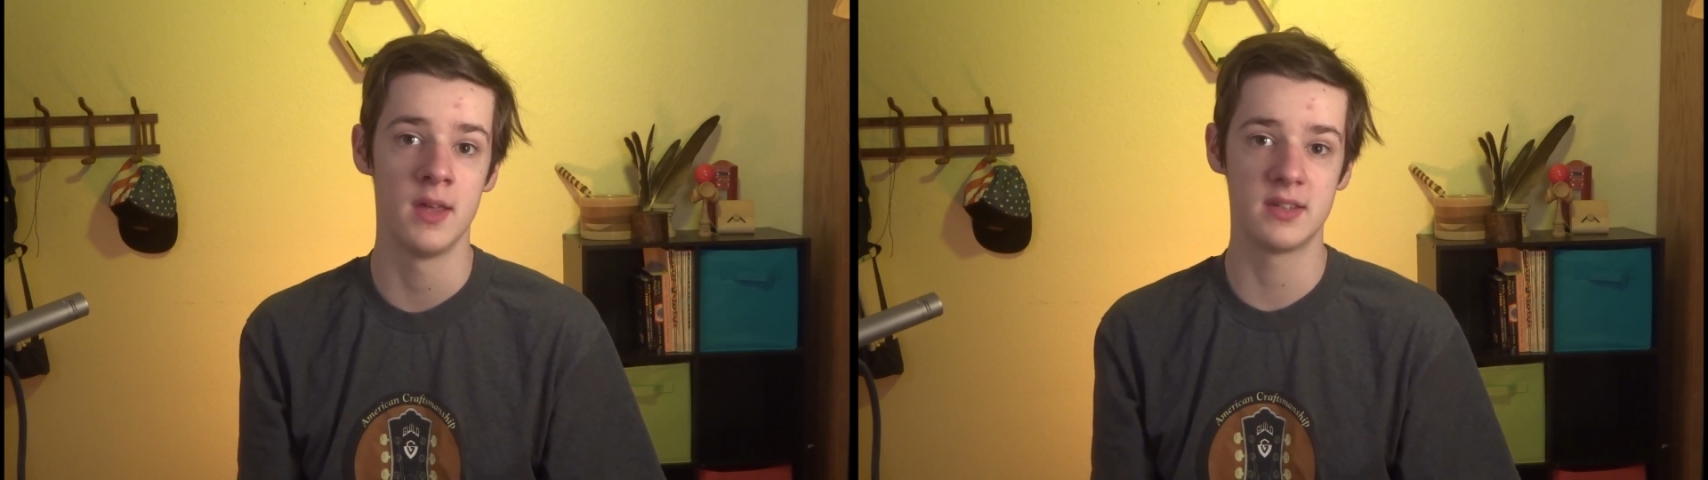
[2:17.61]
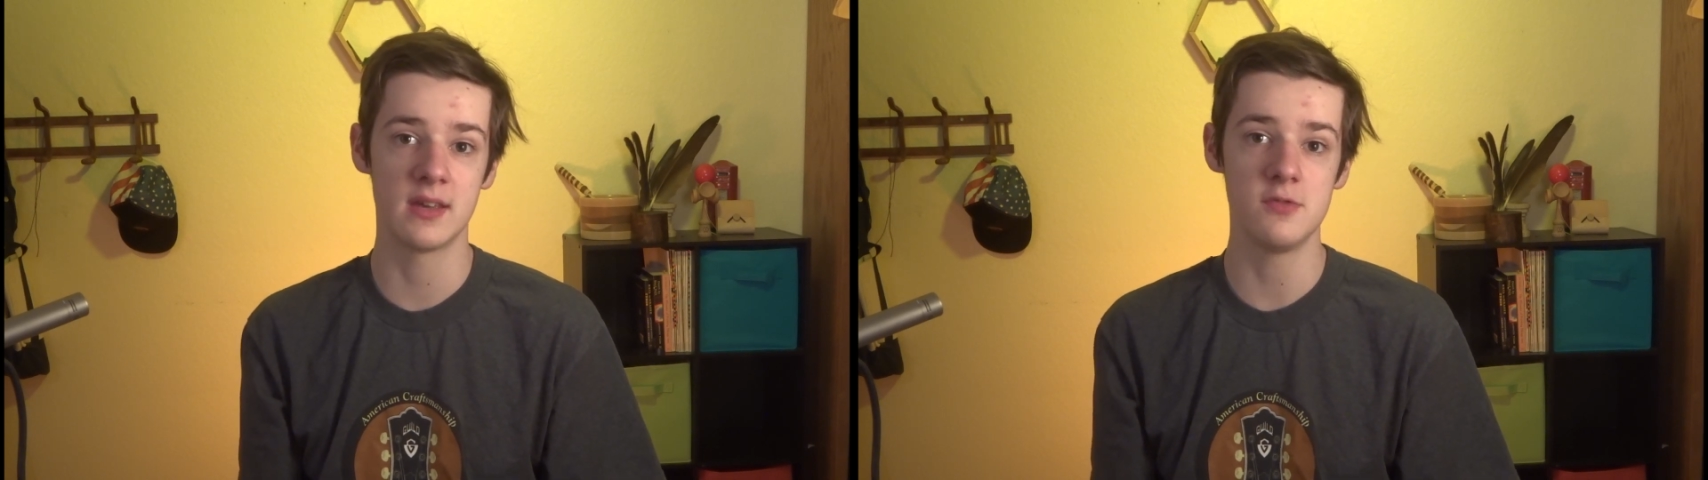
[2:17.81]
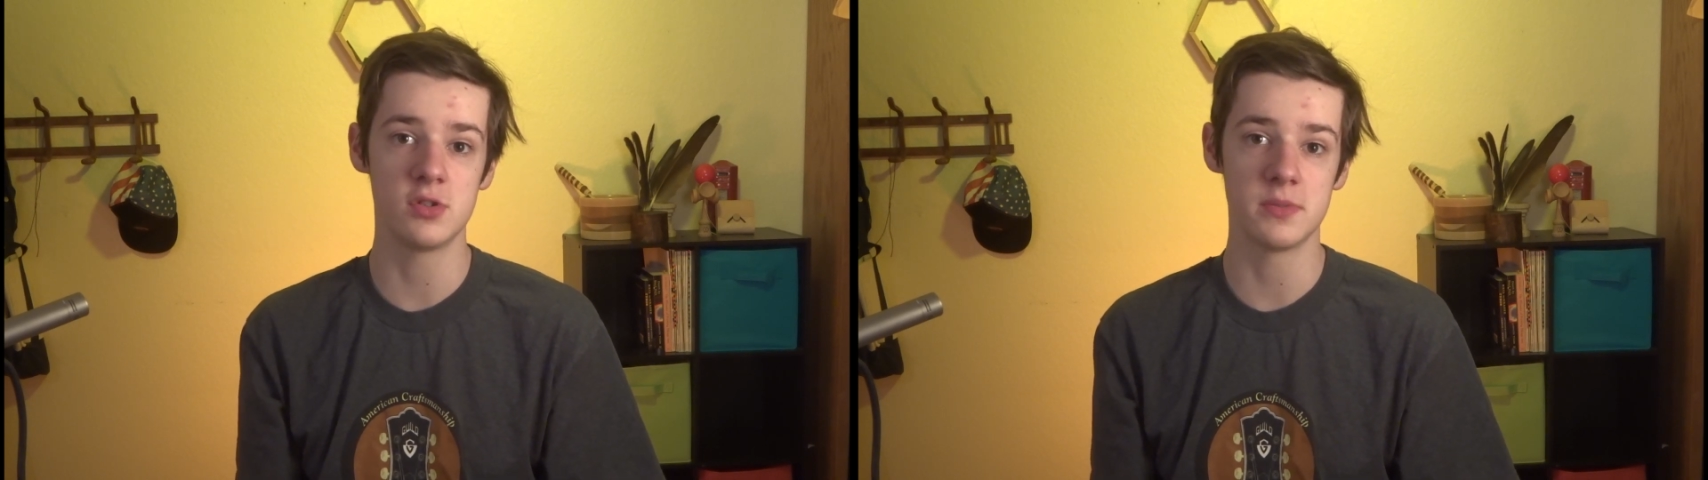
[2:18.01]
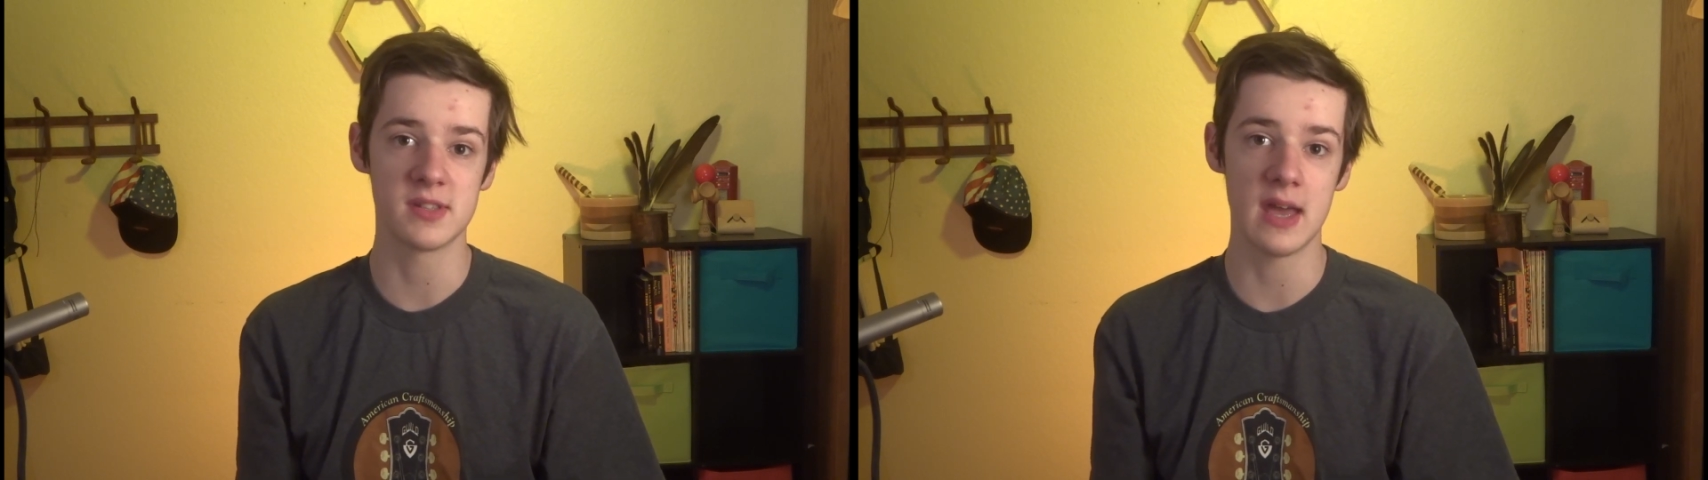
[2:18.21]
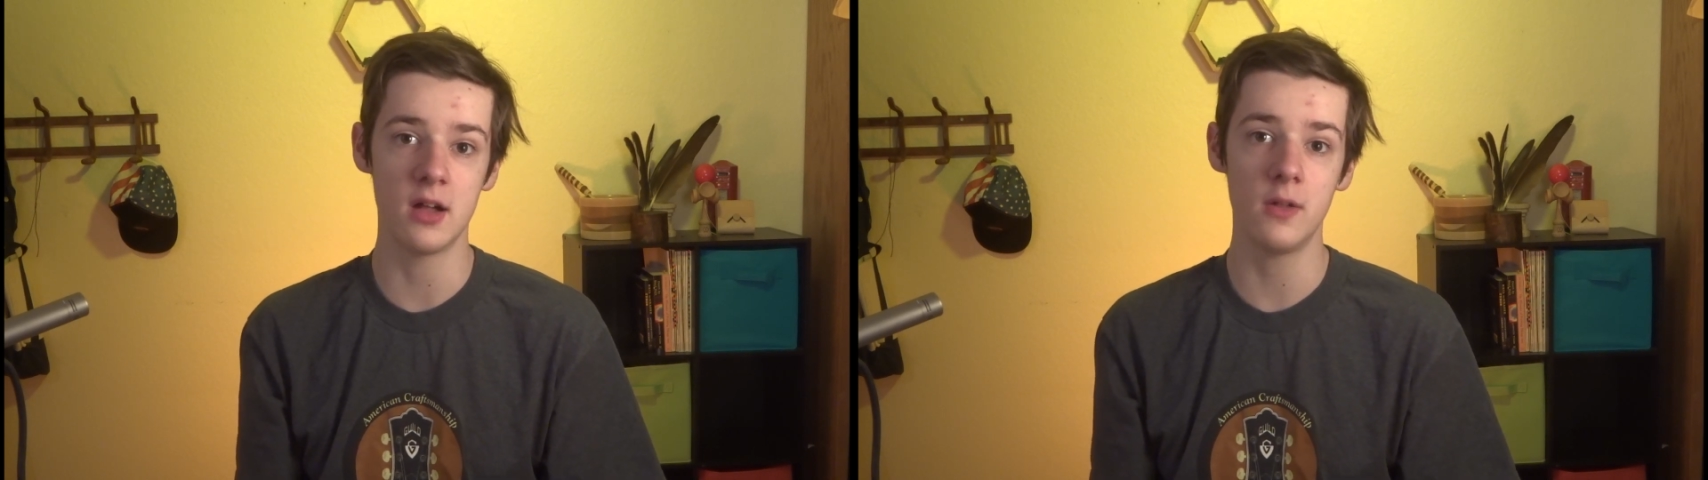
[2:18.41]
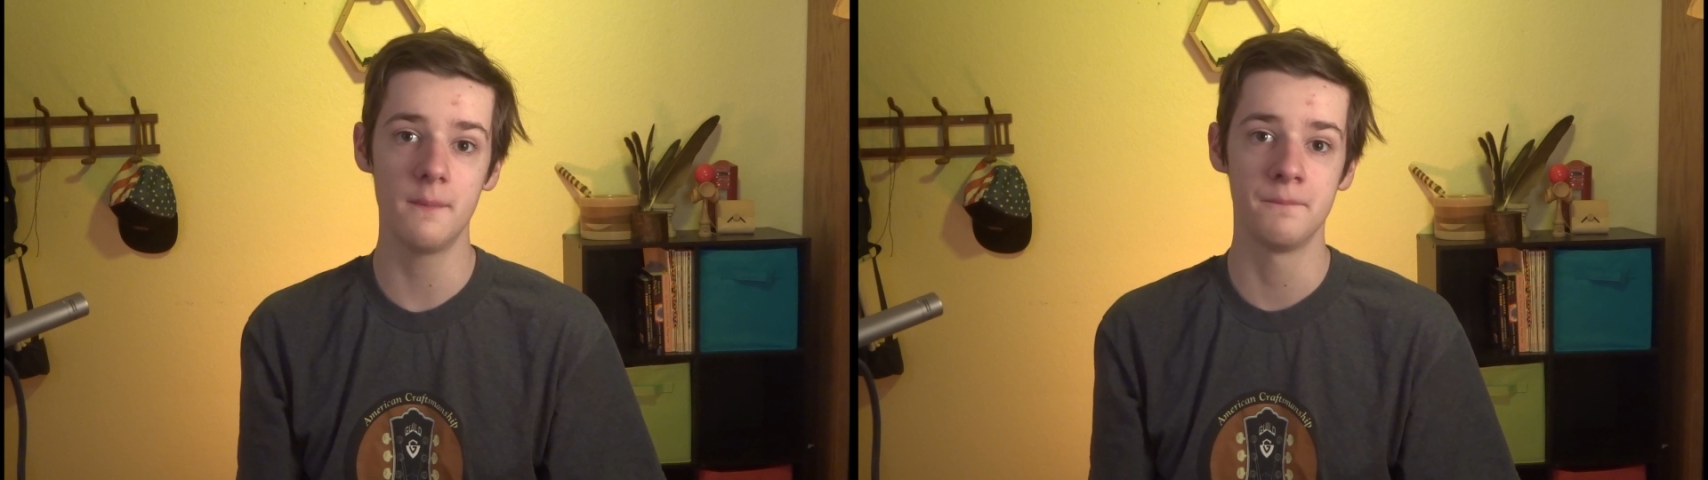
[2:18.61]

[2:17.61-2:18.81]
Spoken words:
To give you some scale,